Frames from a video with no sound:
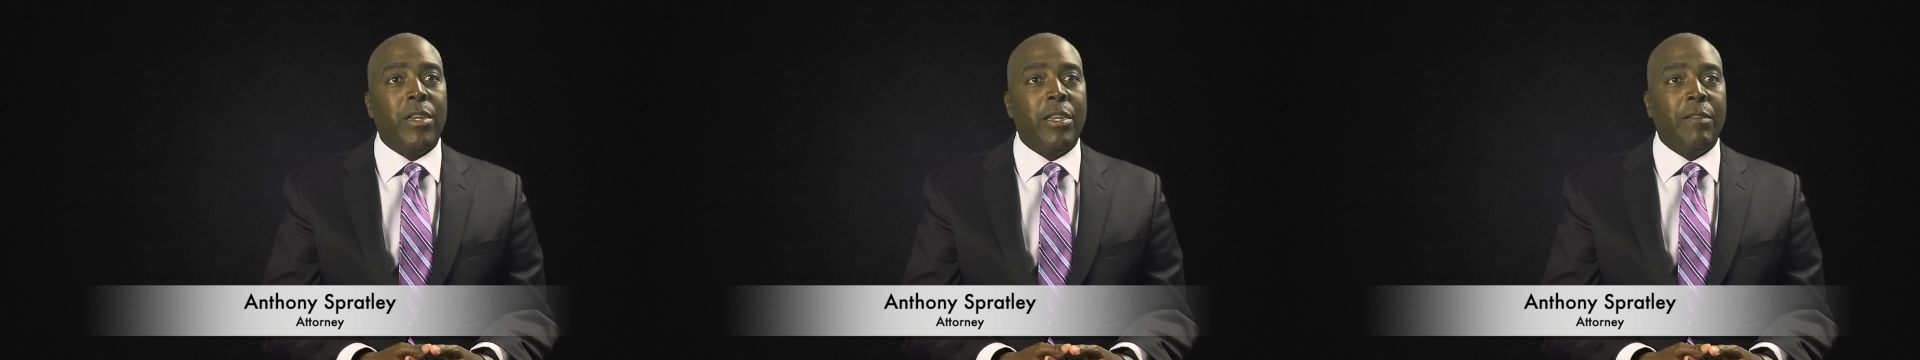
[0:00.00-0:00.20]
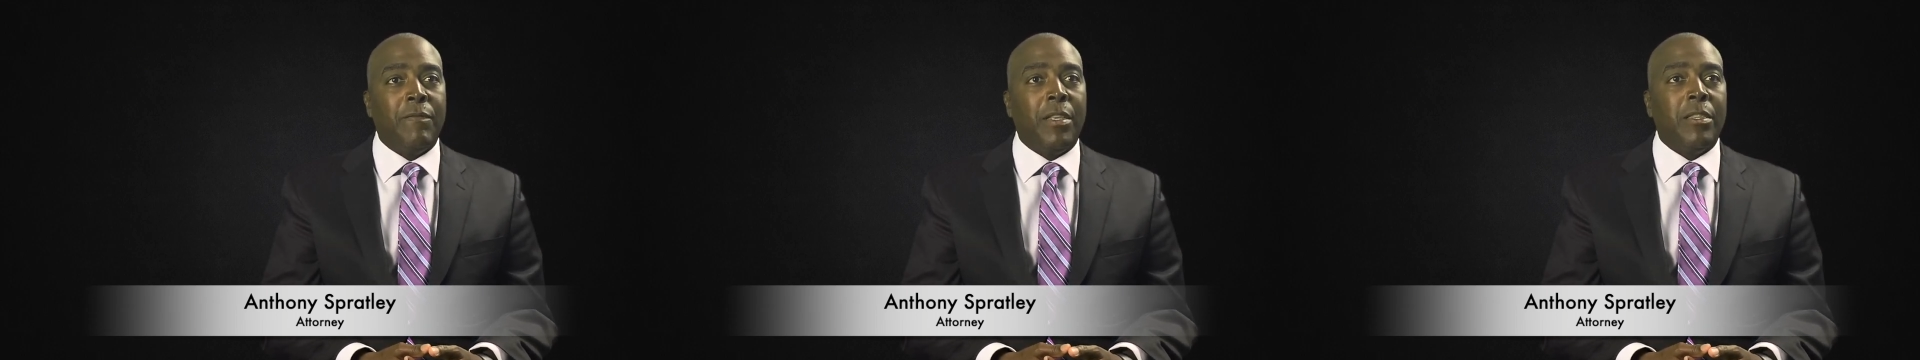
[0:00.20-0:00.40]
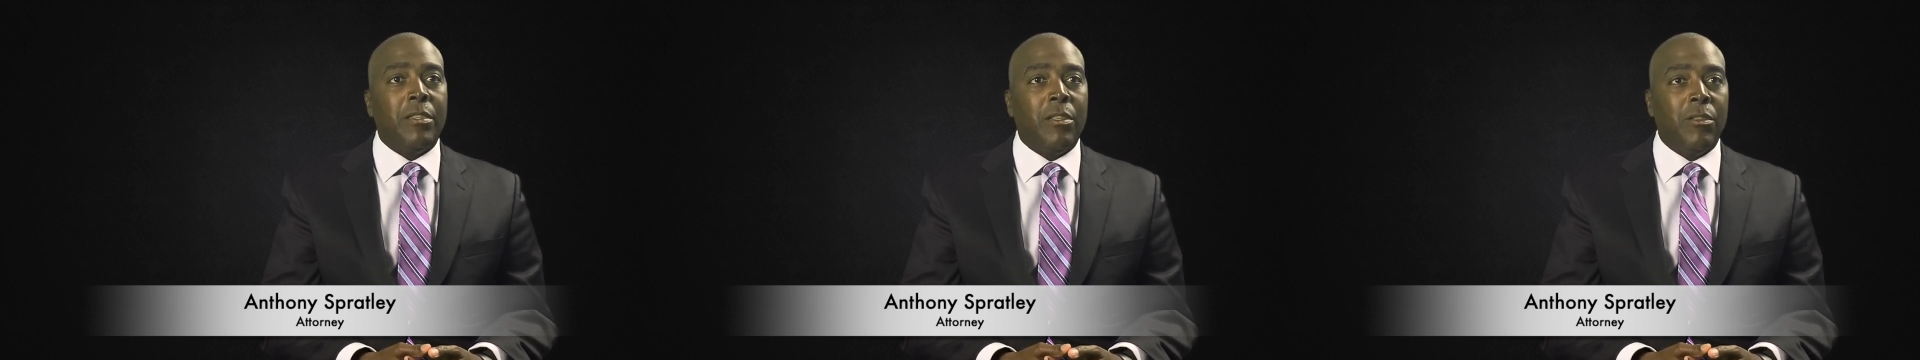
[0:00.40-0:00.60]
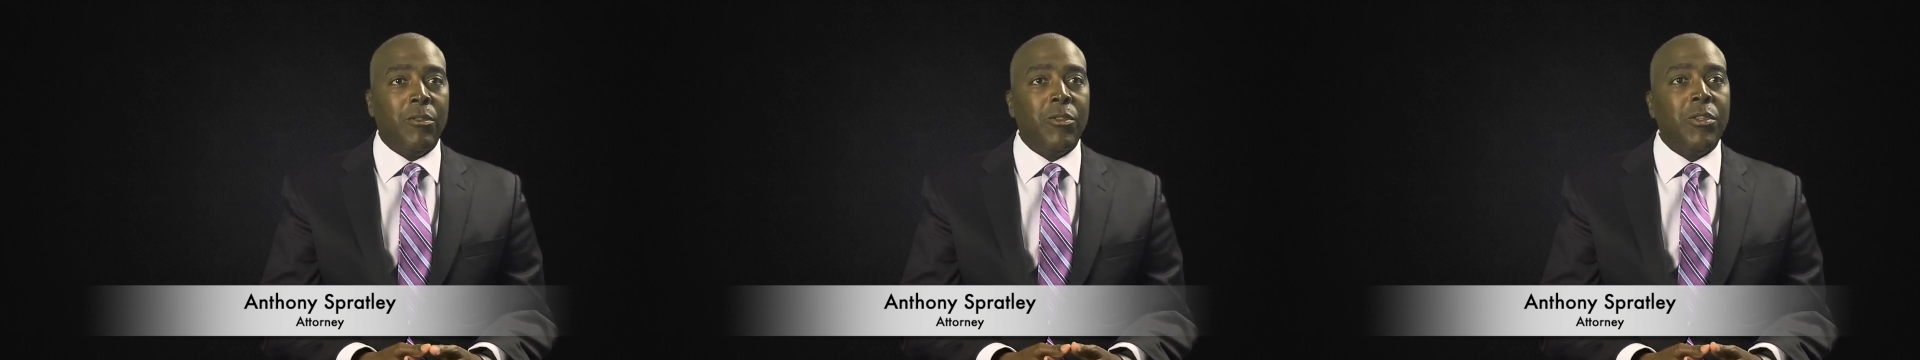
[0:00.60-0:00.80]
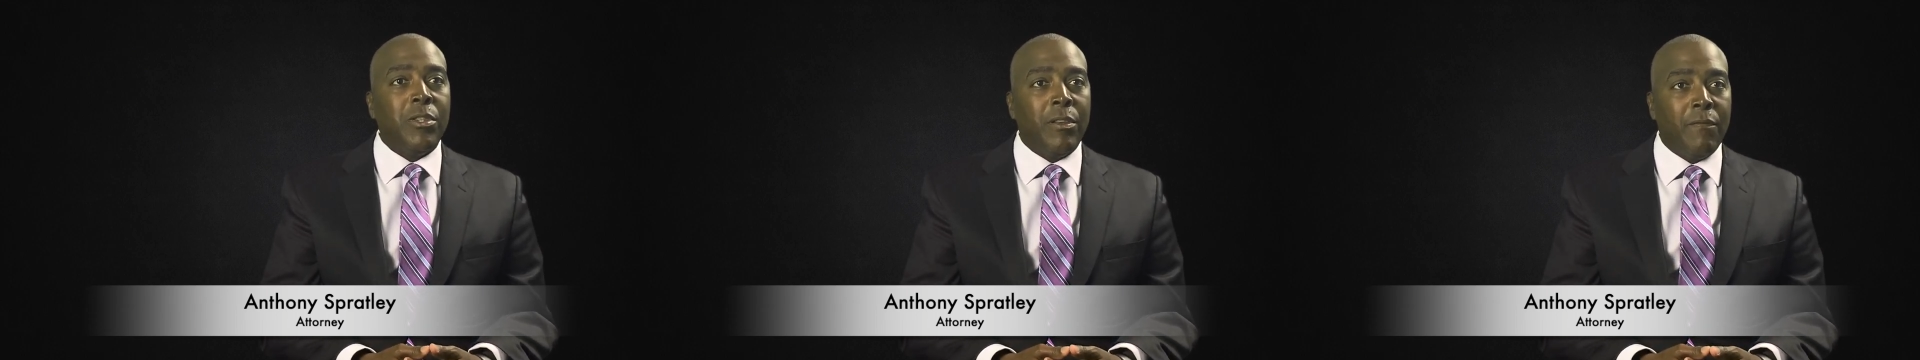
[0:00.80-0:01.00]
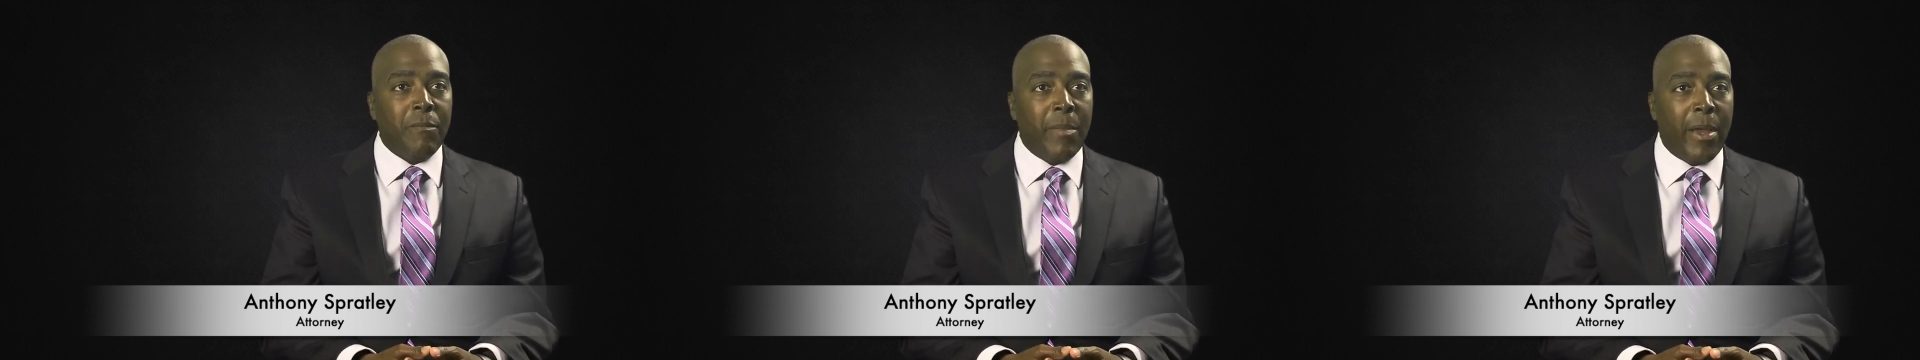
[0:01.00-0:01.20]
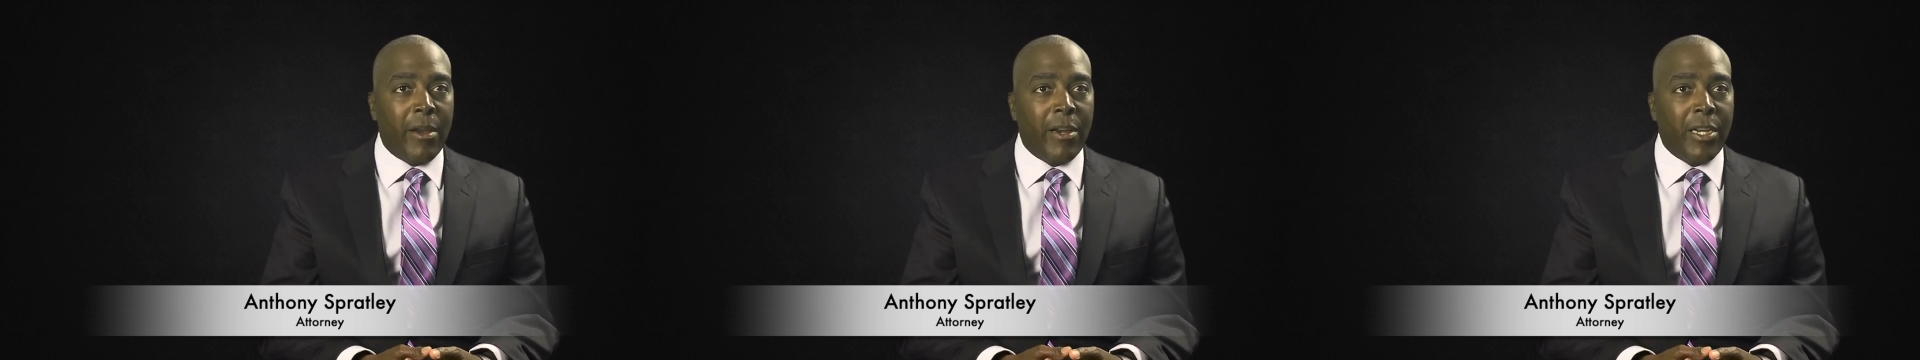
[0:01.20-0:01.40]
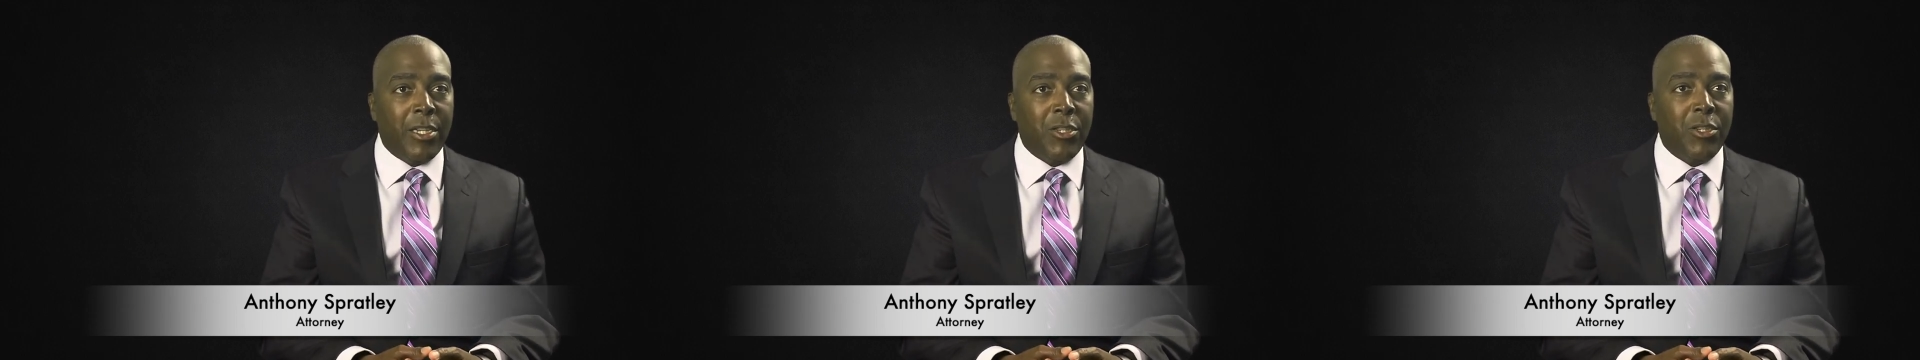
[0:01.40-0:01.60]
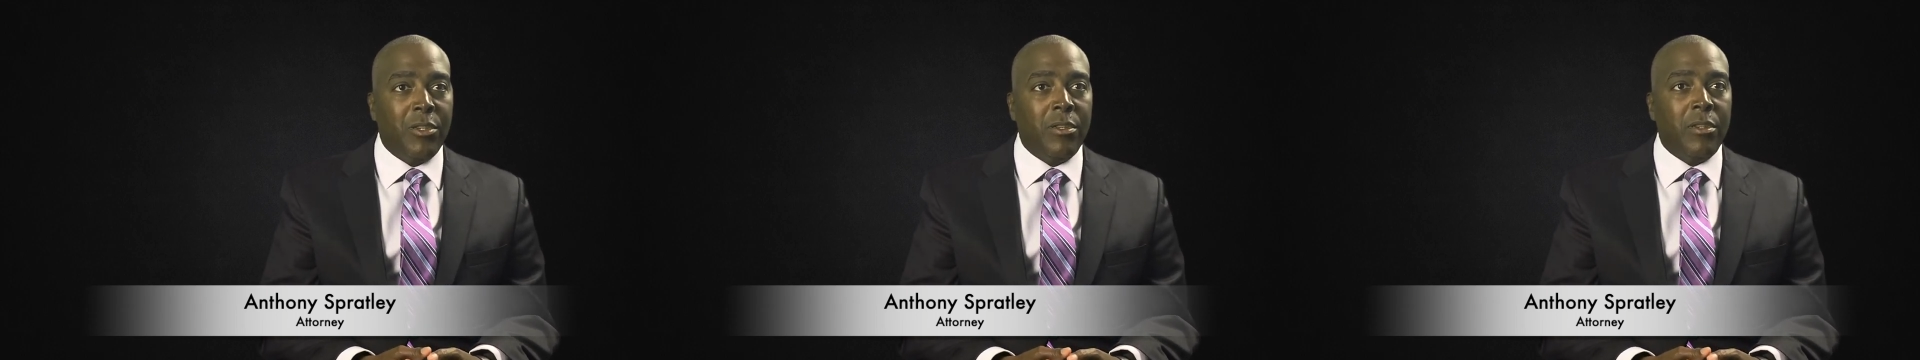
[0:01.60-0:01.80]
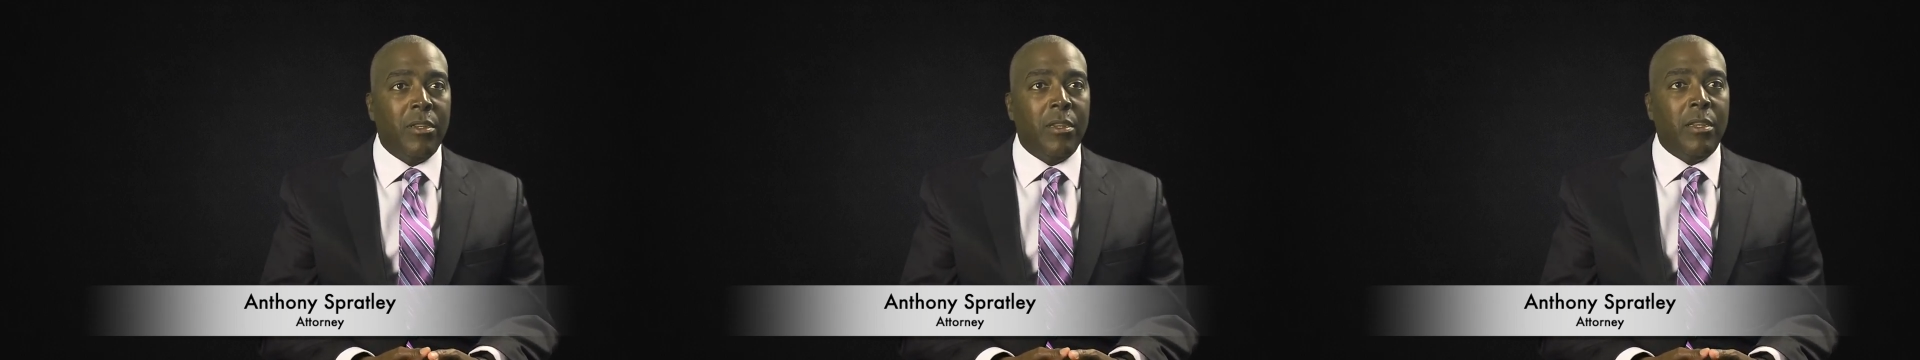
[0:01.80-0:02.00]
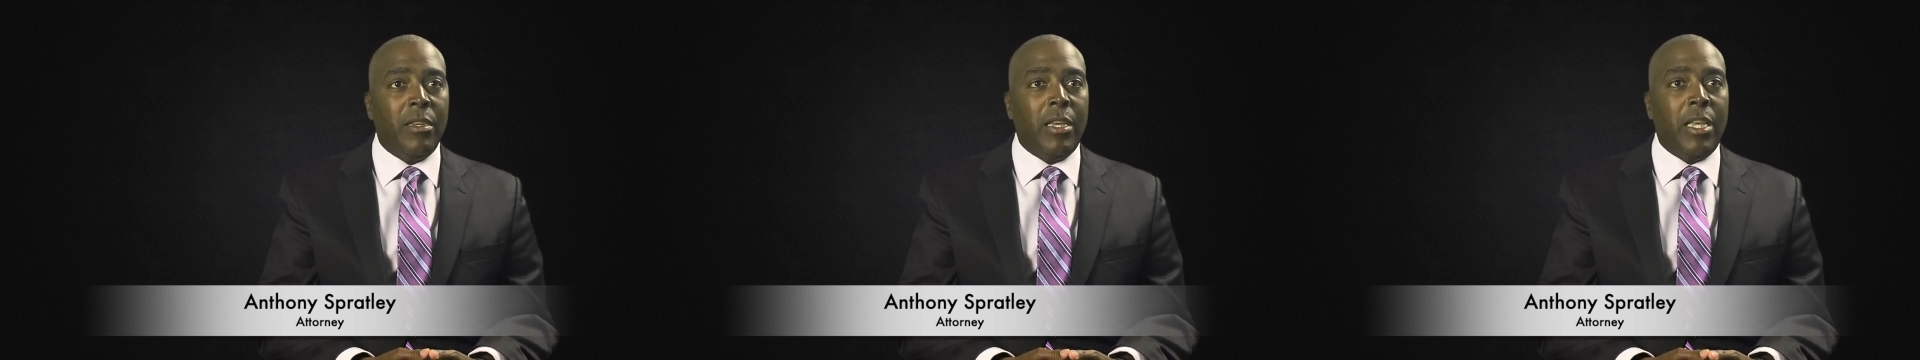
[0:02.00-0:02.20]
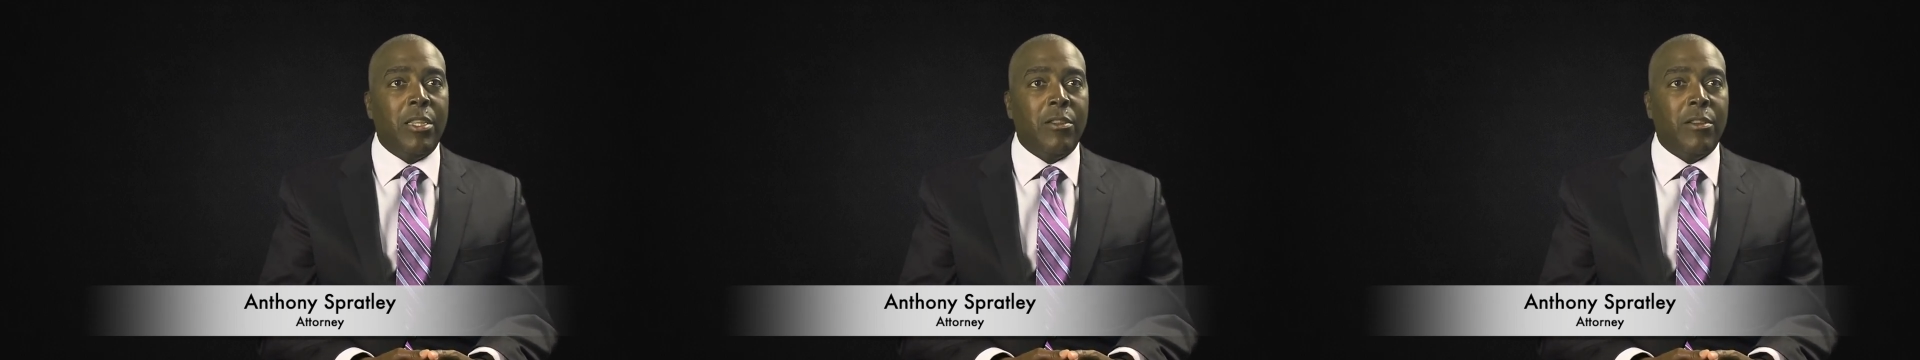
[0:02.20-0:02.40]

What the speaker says: of dissolution of marriage in your